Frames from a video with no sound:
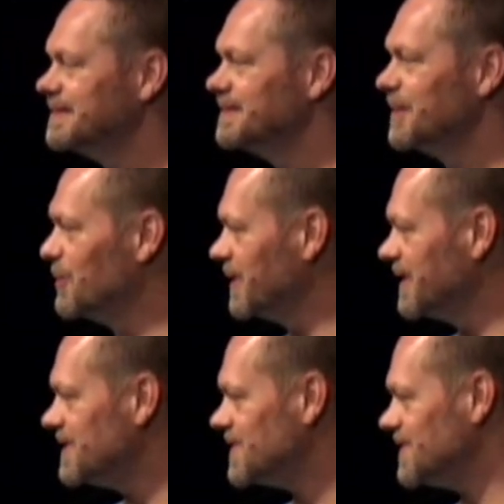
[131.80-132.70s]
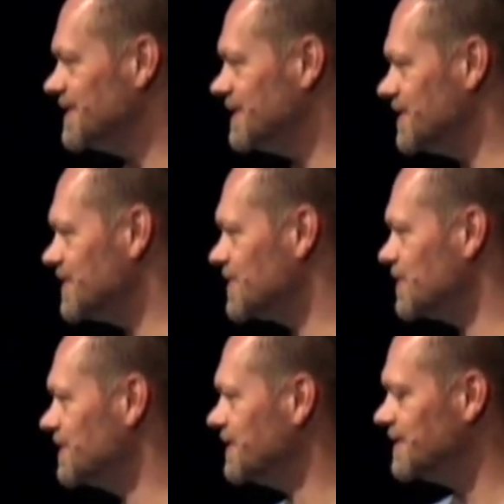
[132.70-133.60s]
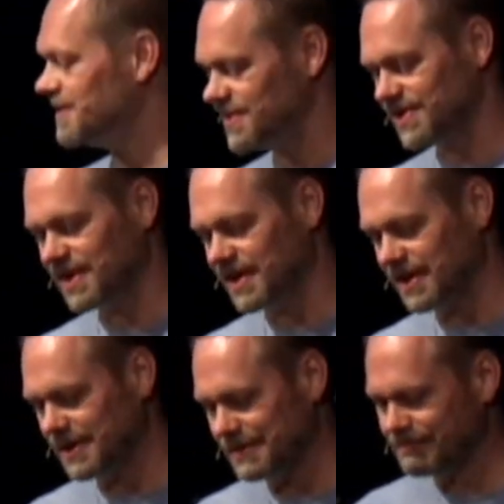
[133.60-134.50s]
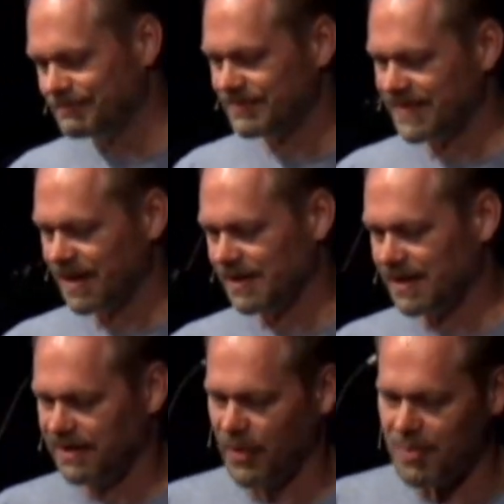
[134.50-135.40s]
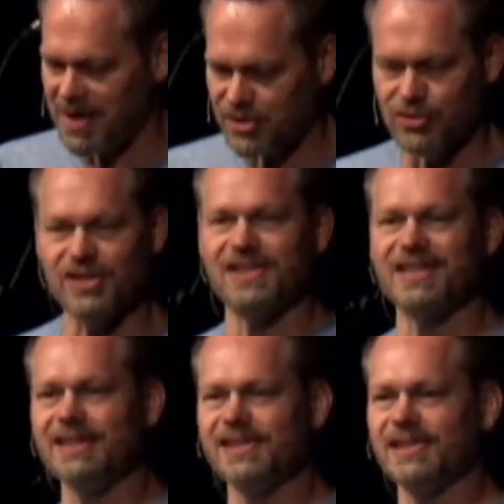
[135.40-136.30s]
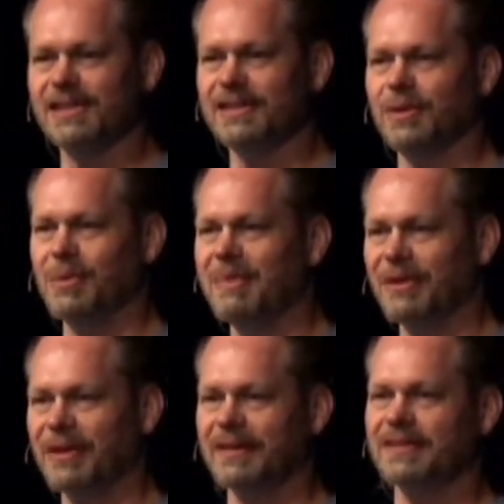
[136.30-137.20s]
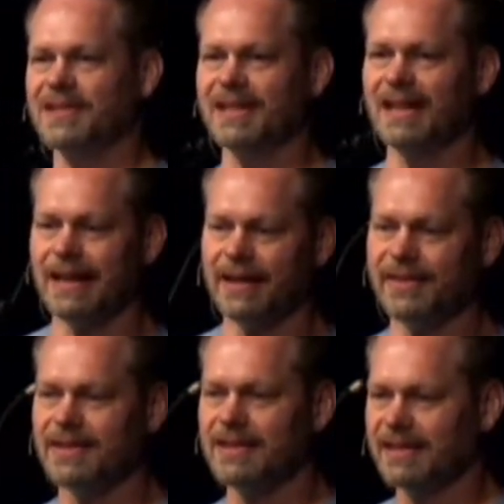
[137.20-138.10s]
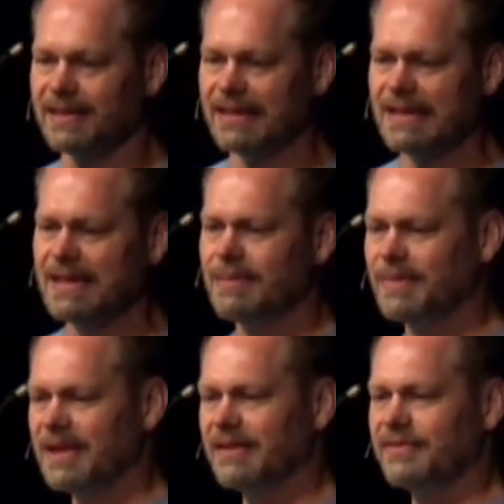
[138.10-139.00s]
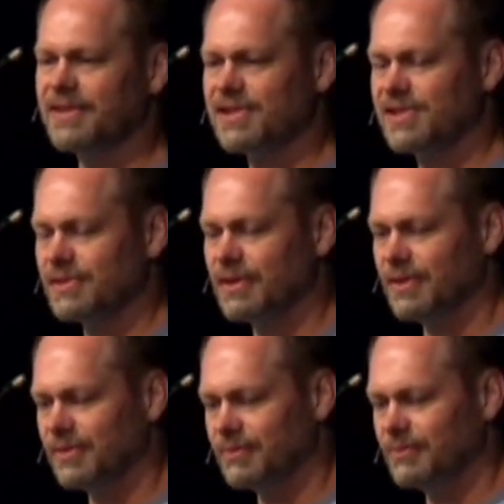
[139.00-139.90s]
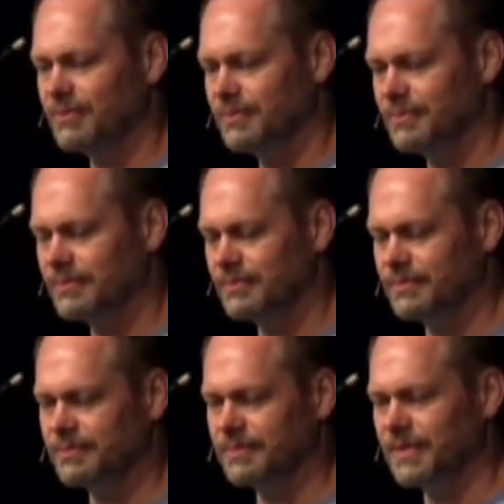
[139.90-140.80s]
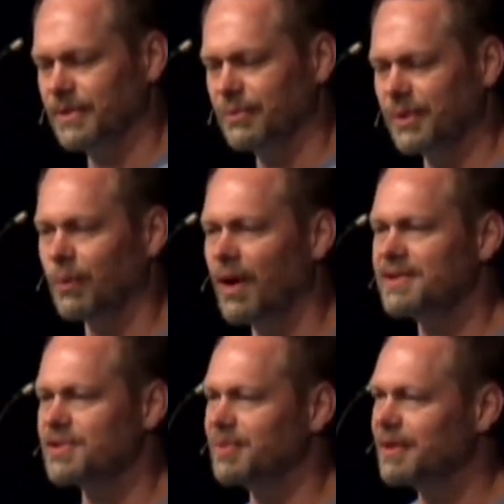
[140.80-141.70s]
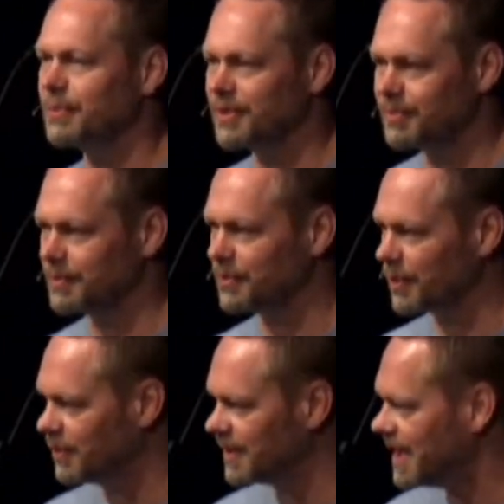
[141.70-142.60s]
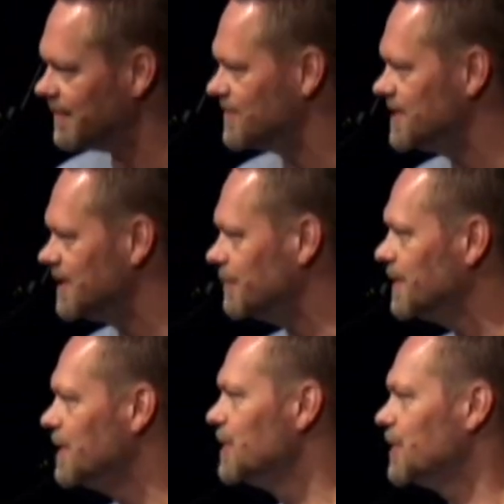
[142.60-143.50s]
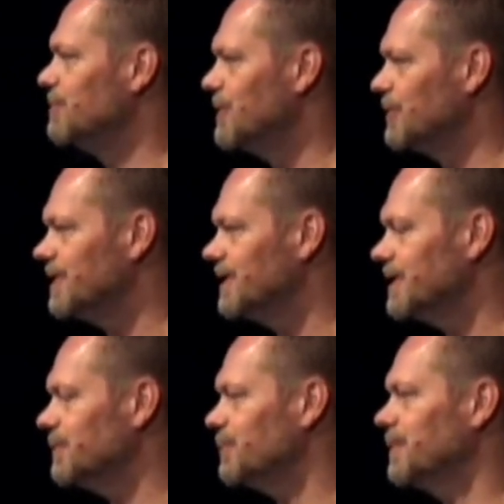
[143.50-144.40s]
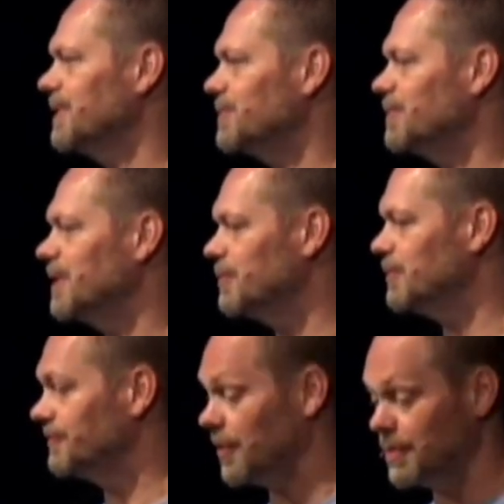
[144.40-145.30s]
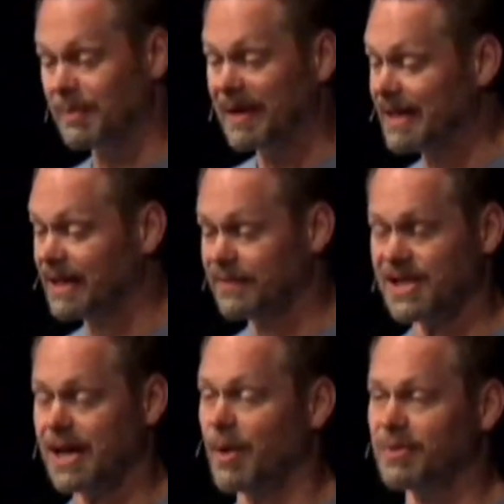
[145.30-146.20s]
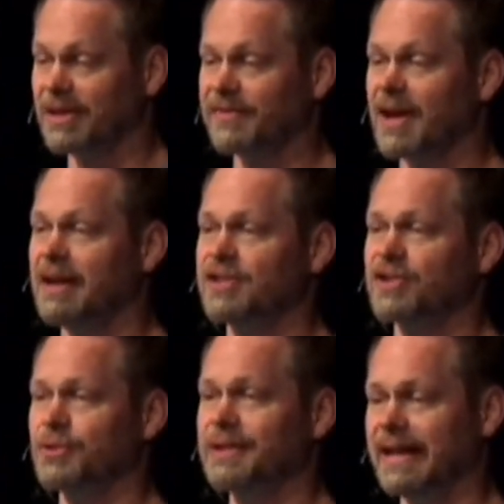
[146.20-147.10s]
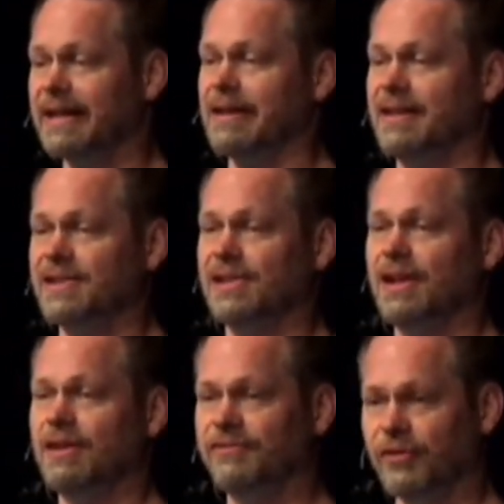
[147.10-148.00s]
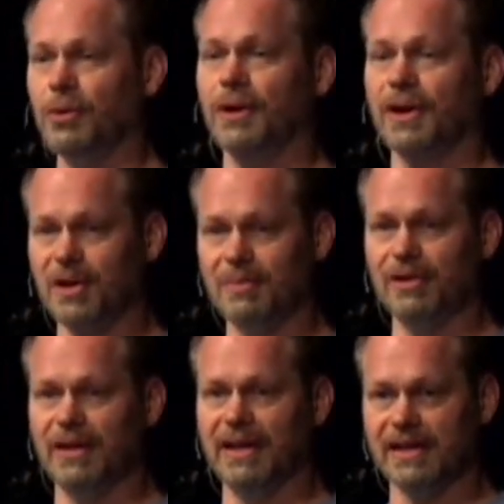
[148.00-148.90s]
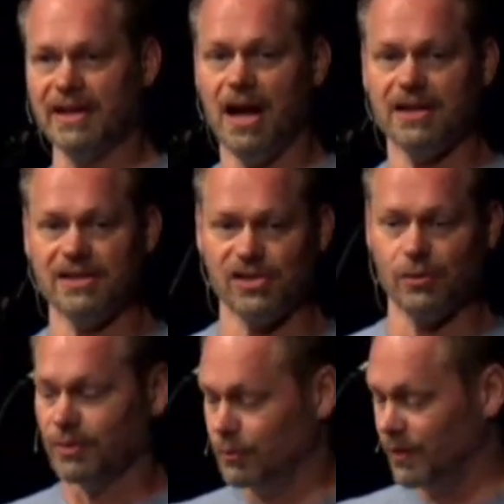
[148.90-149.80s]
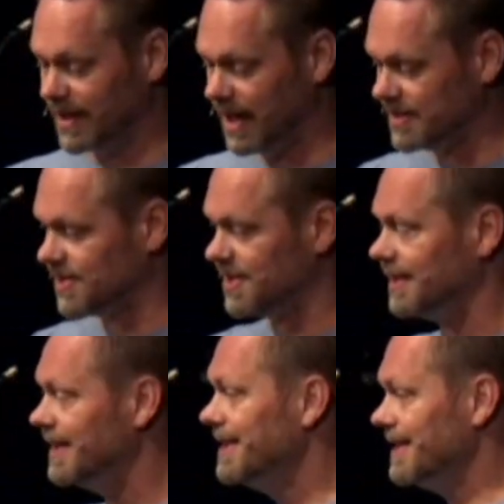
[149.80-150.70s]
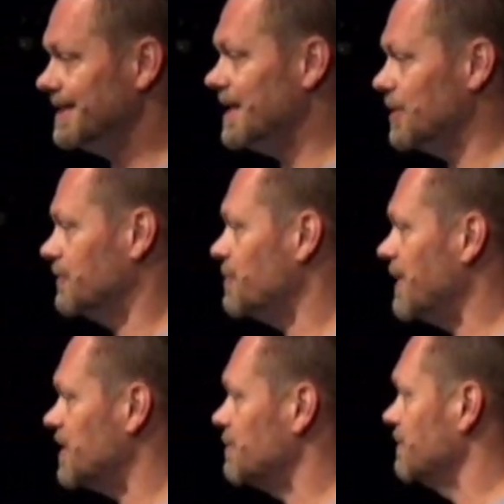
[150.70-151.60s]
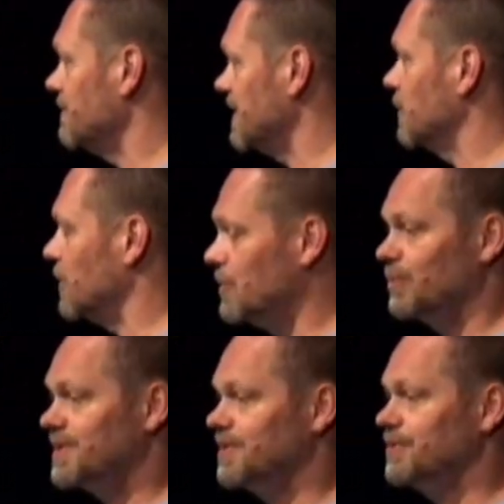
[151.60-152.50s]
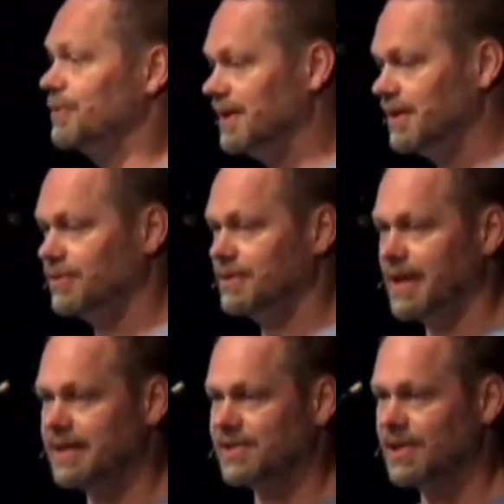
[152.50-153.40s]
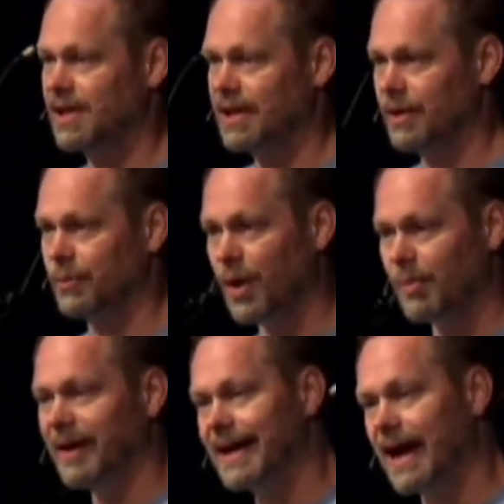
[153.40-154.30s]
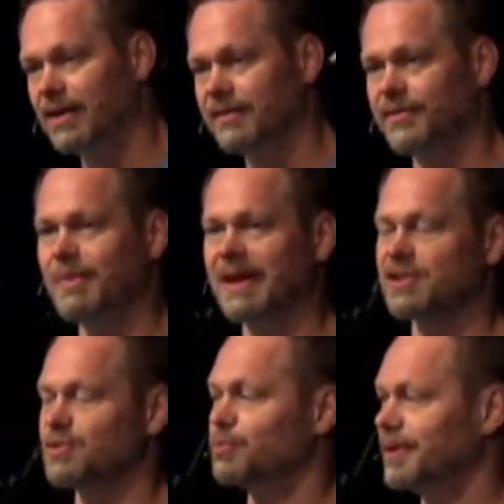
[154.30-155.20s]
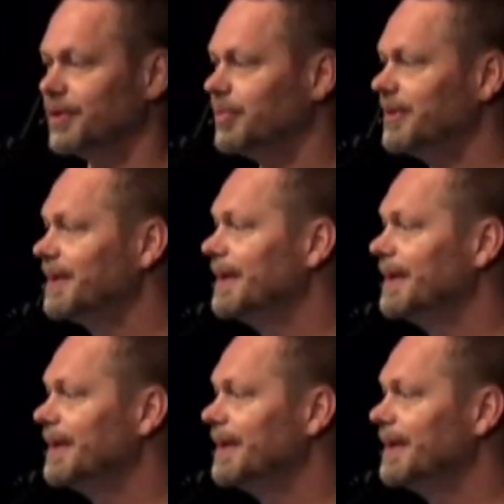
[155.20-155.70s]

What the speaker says: Loneliness is kind of a major disease in America today, I think, and many of us, we want to be with people. We want to have deep community with people. And from the beginning of time, I believe God has created us for community. So when God said it's not good for man to be alone, what's he do? He creates a woman out of the man's rib,